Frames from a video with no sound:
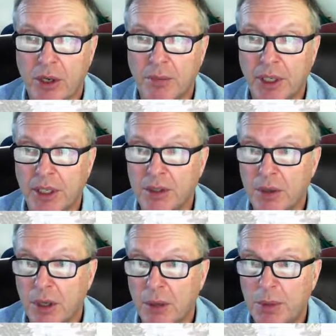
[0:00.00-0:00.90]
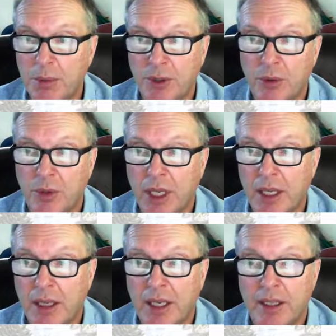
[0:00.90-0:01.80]
bit longer because people
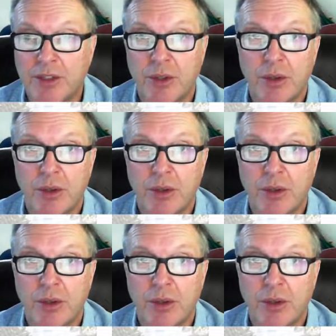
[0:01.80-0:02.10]
don't like that.